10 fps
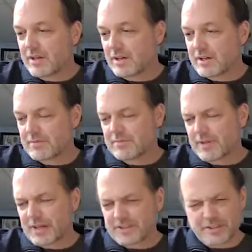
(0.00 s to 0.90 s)
I
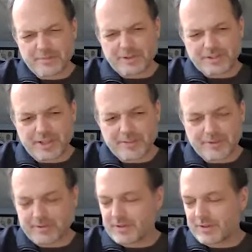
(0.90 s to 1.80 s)
didn't mention that,
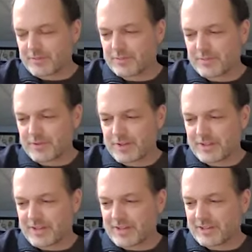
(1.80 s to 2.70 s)
but I'll get
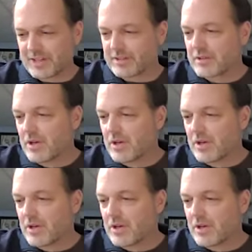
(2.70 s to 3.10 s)
to that in a second.